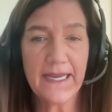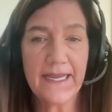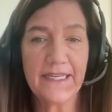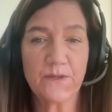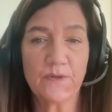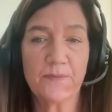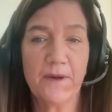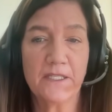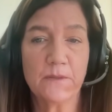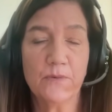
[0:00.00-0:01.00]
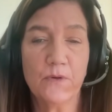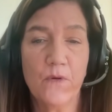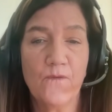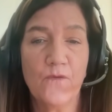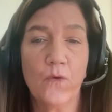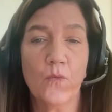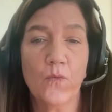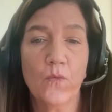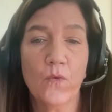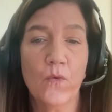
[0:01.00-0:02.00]
It's responsible for
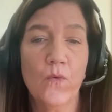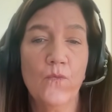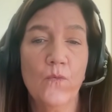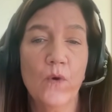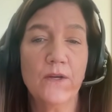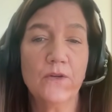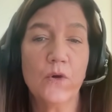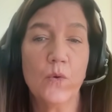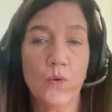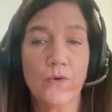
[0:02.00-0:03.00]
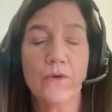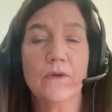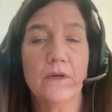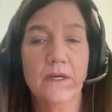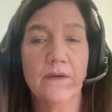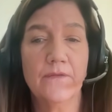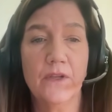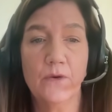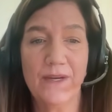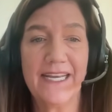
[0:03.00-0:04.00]
1/4 of the
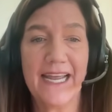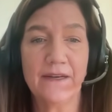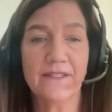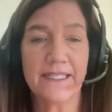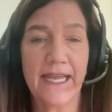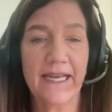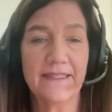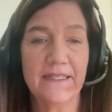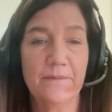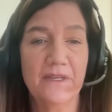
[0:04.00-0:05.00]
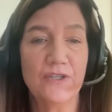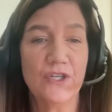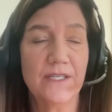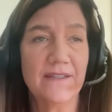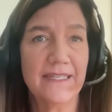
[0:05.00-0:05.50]
greenhouse gas emissions